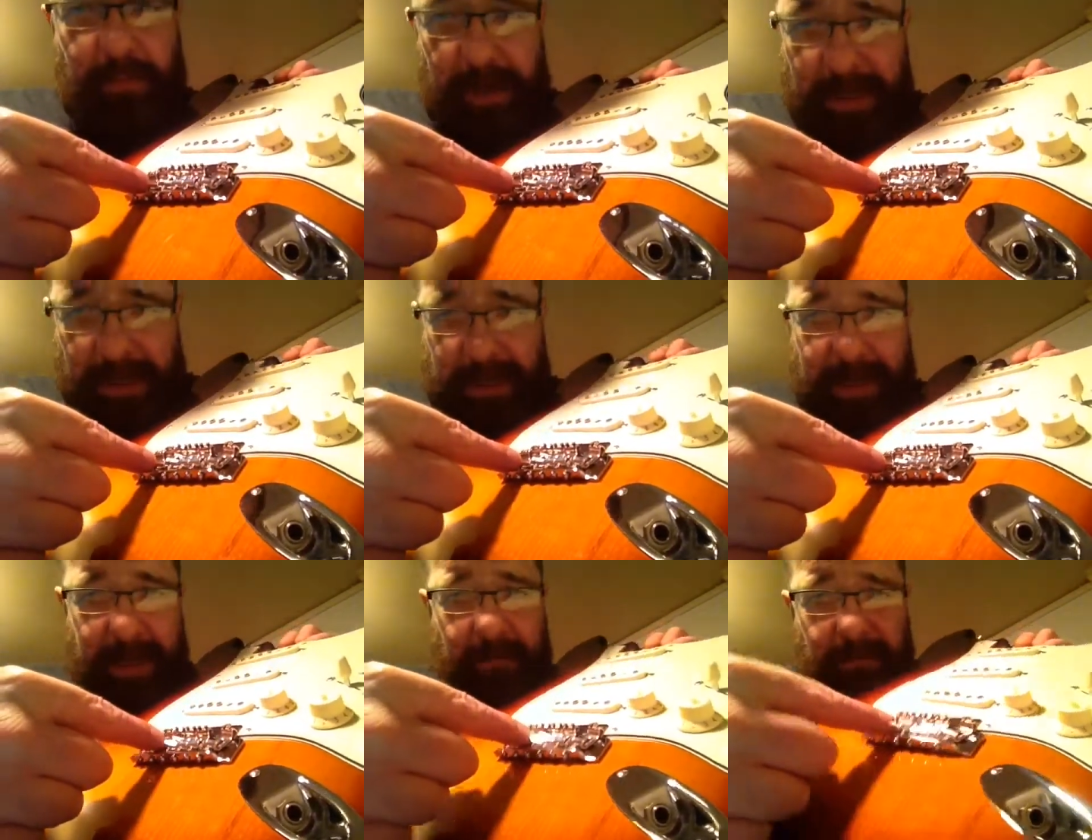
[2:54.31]
pressed
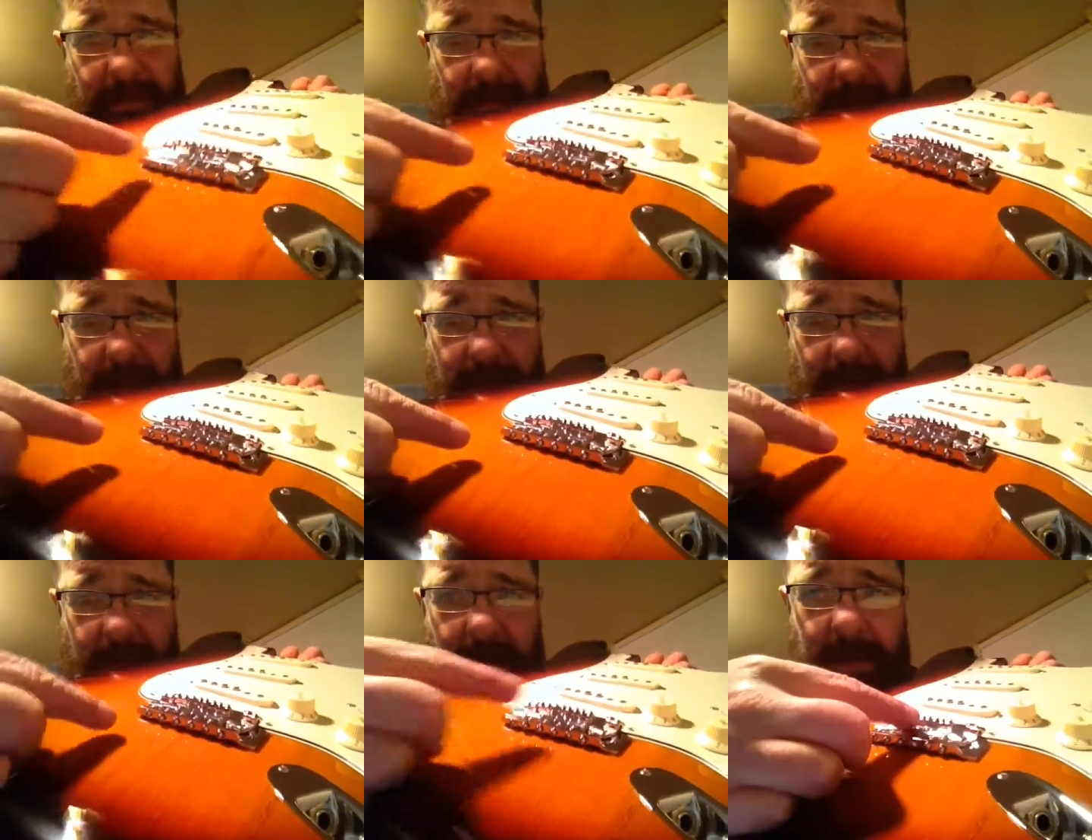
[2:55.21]
steel
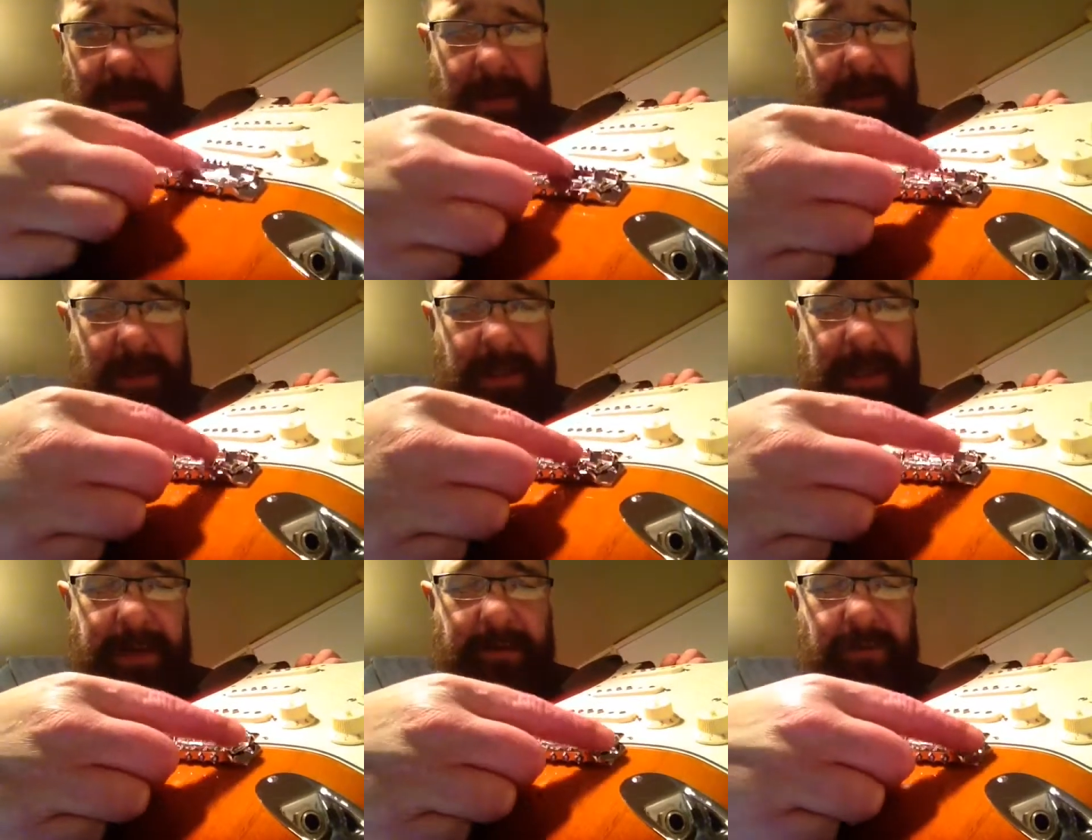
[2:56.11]

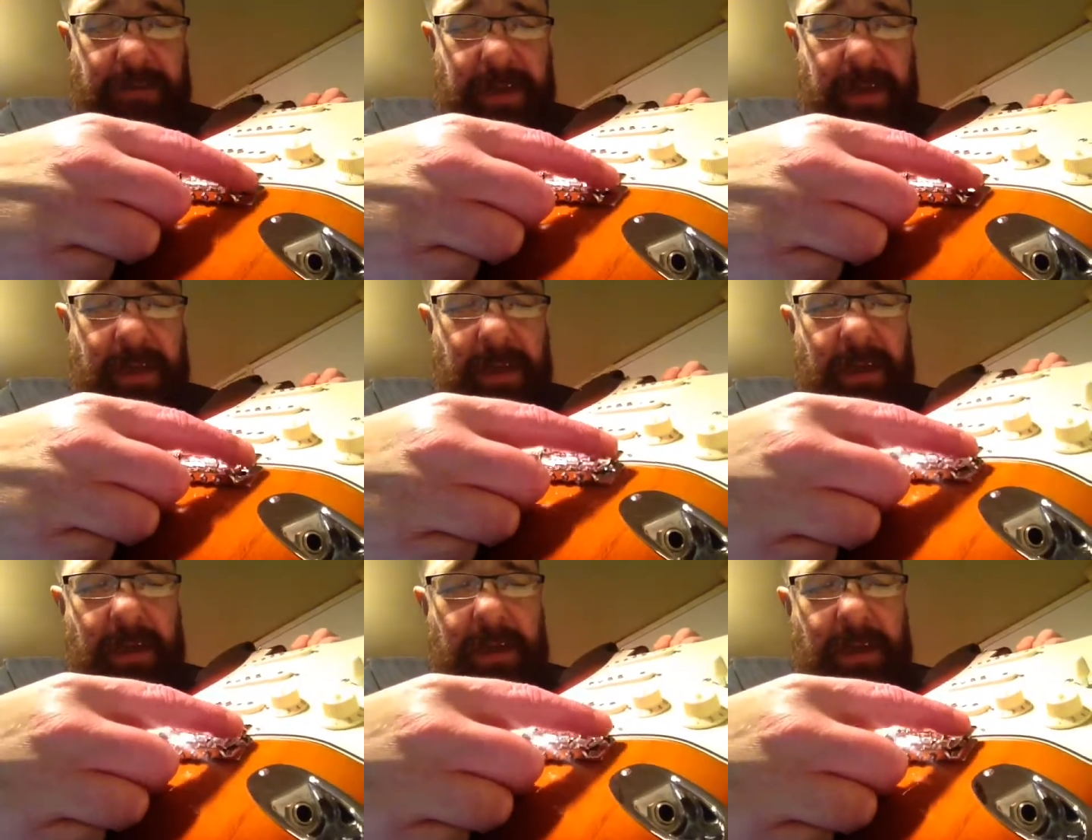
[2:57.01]
saddles,
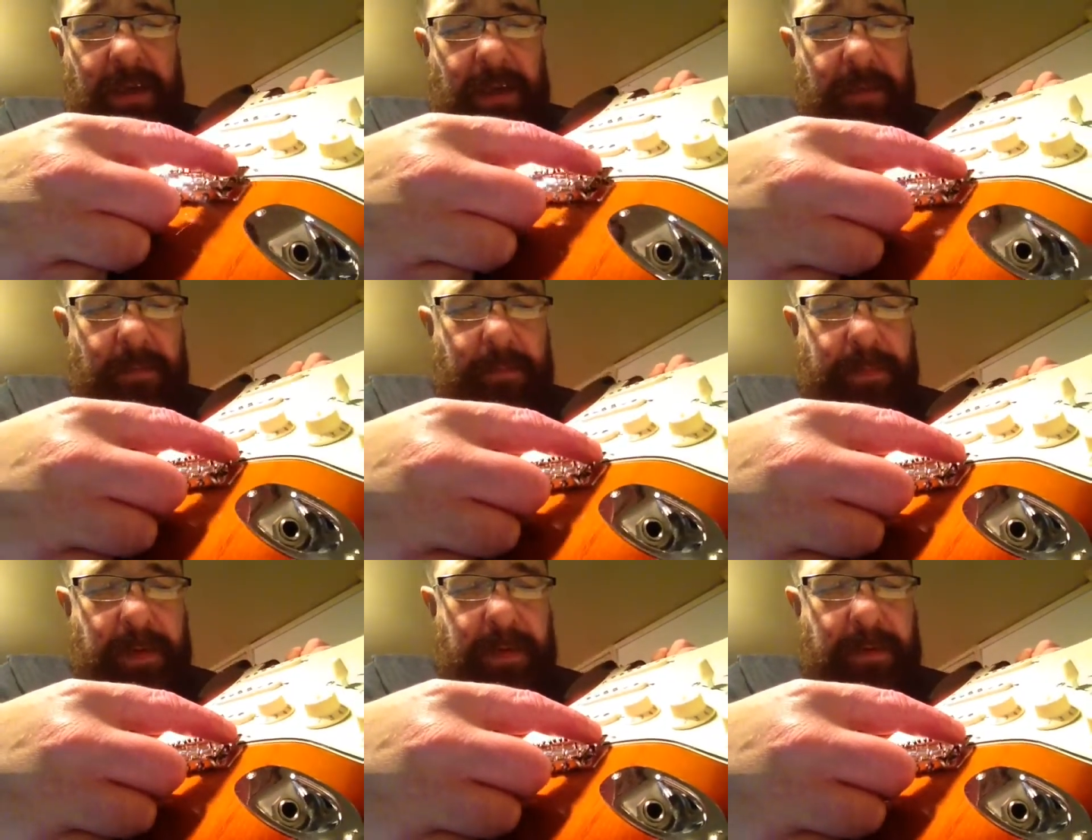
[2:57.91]

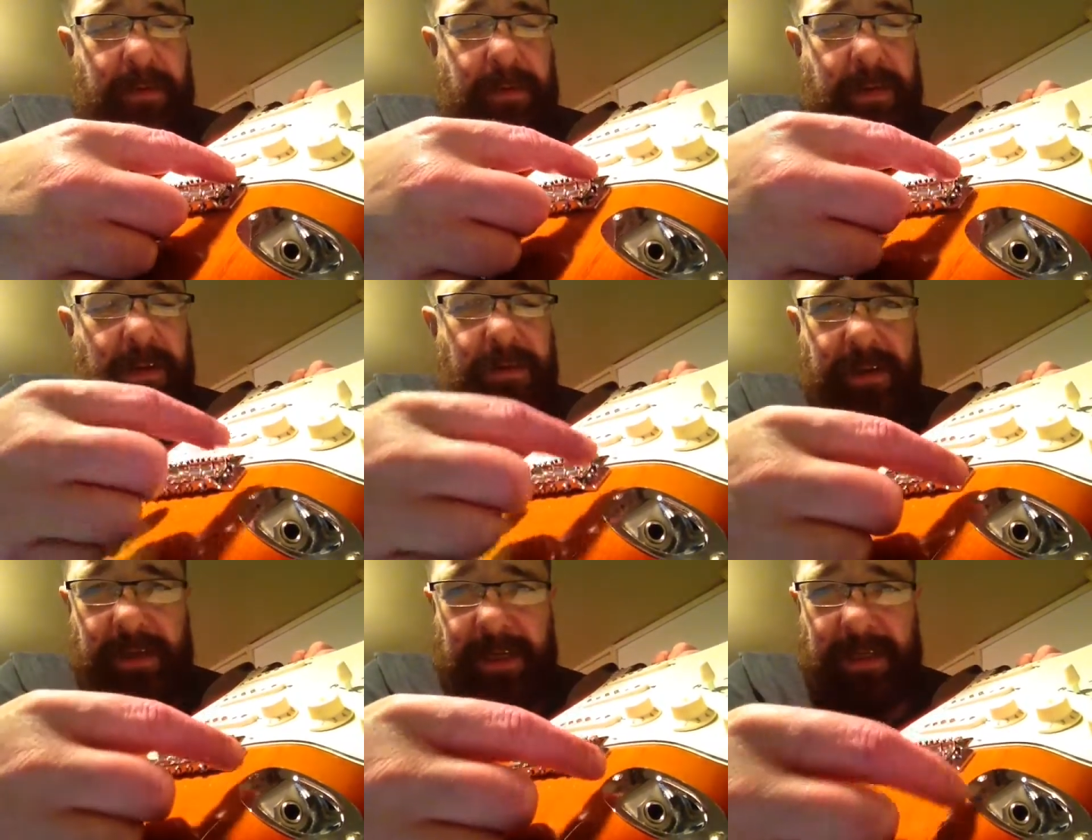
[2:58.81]
but the guy
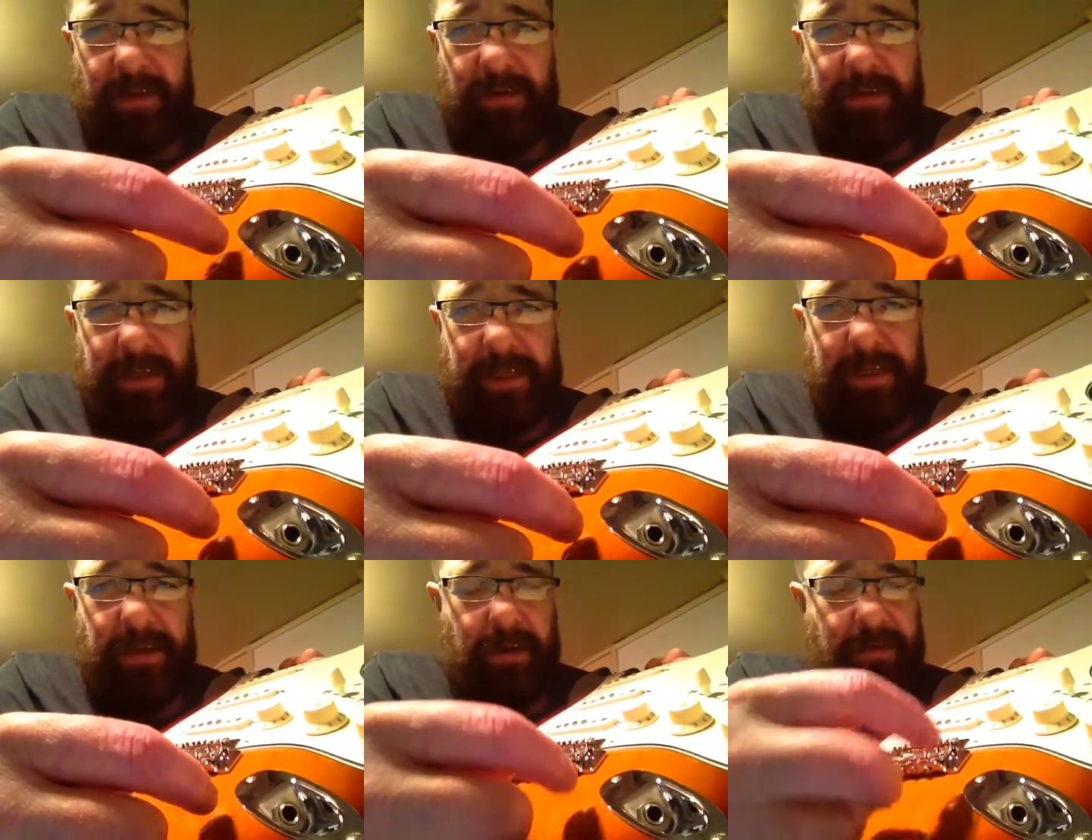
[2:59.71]
that designed this
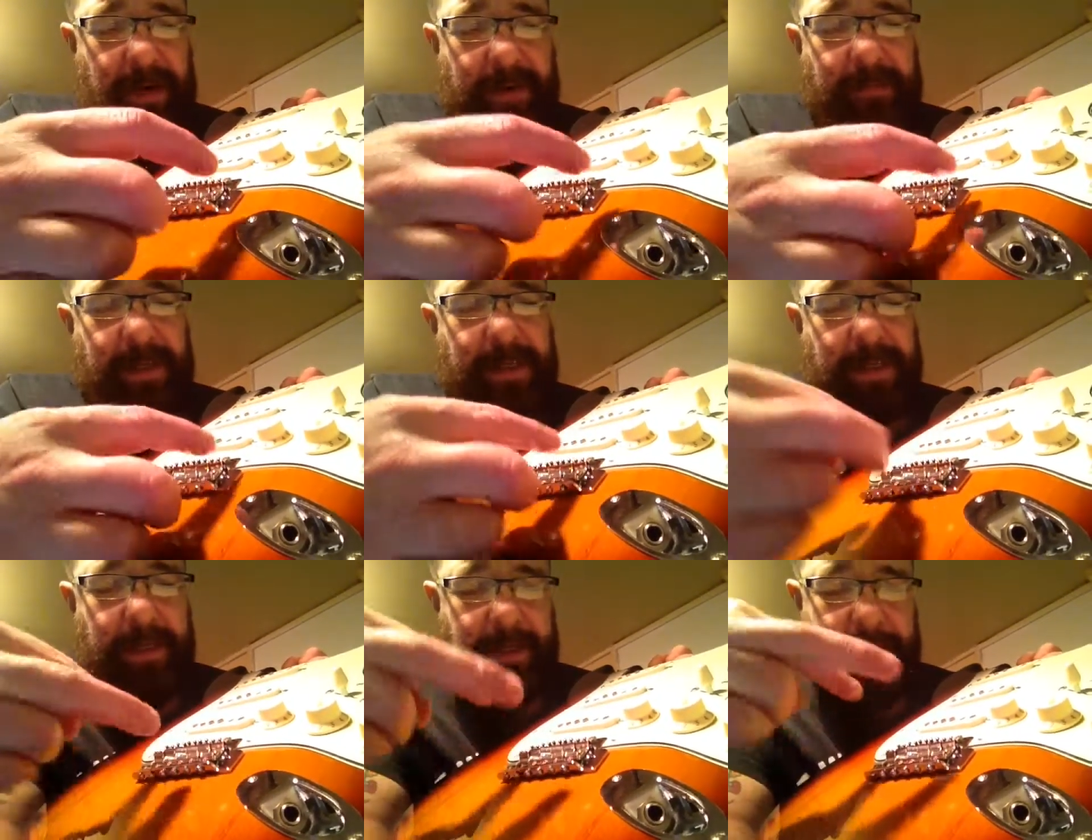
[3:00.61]
guitar, Greg
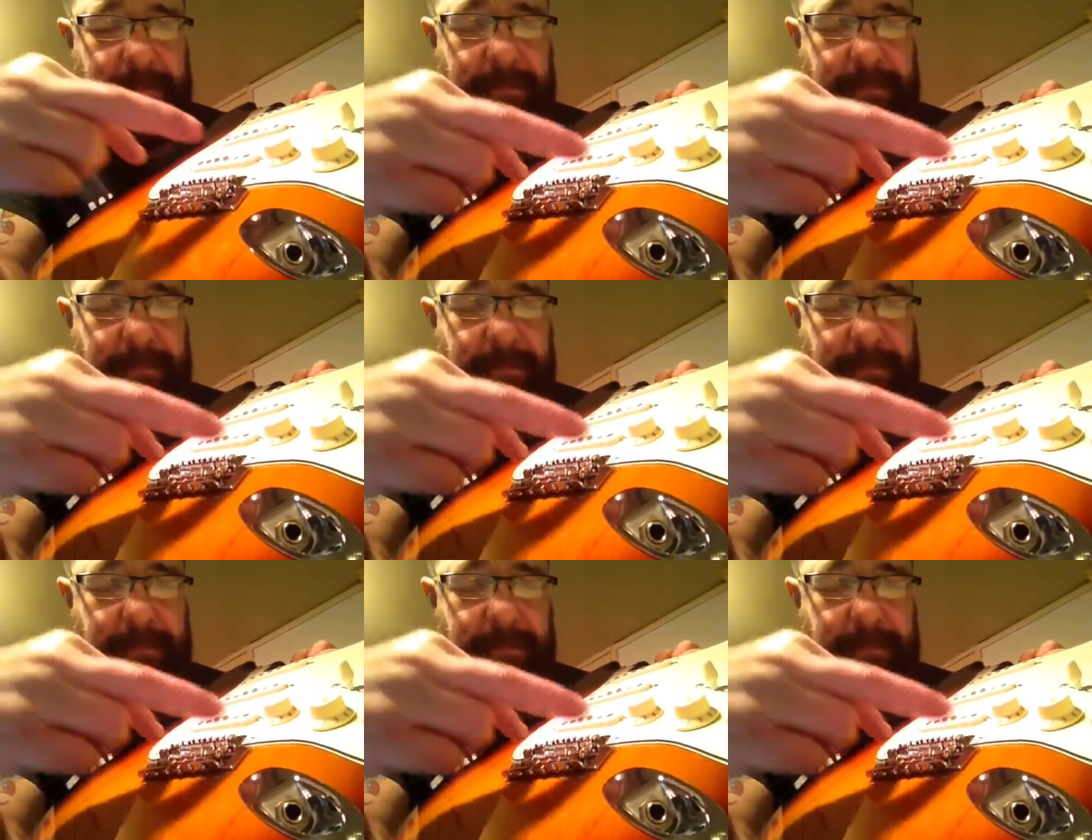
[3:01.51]
Fessler,